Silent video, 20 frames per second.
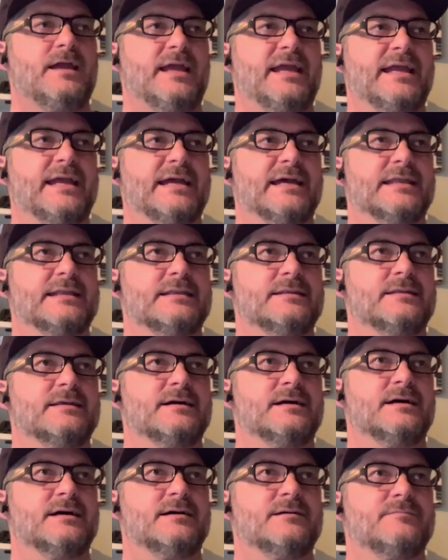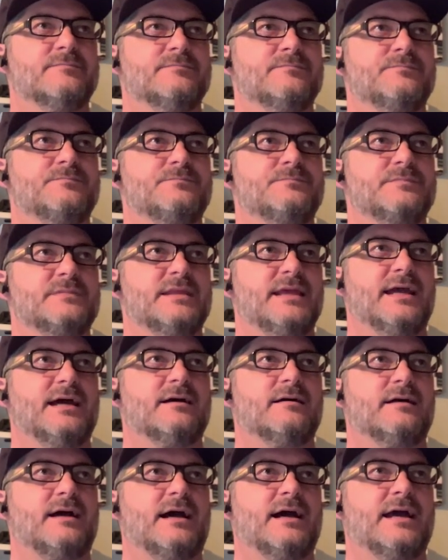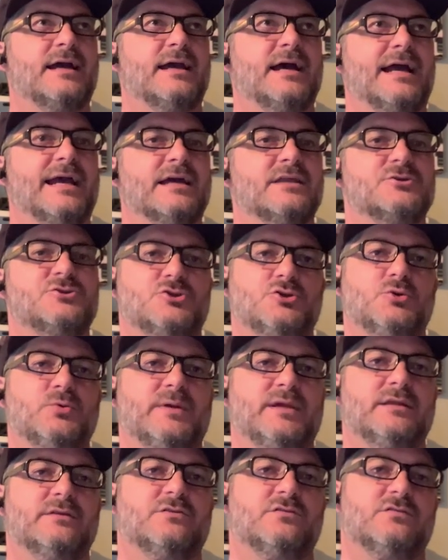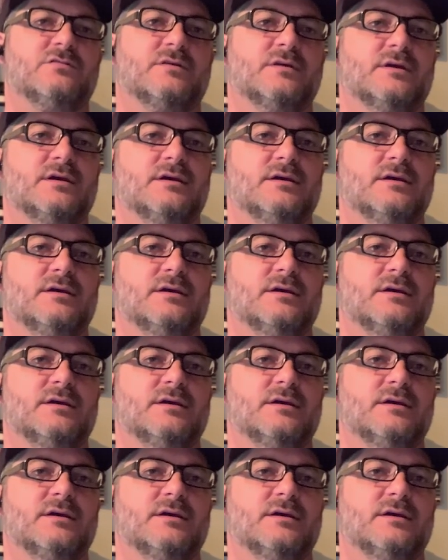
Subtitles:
And yeah, I had 2 heats.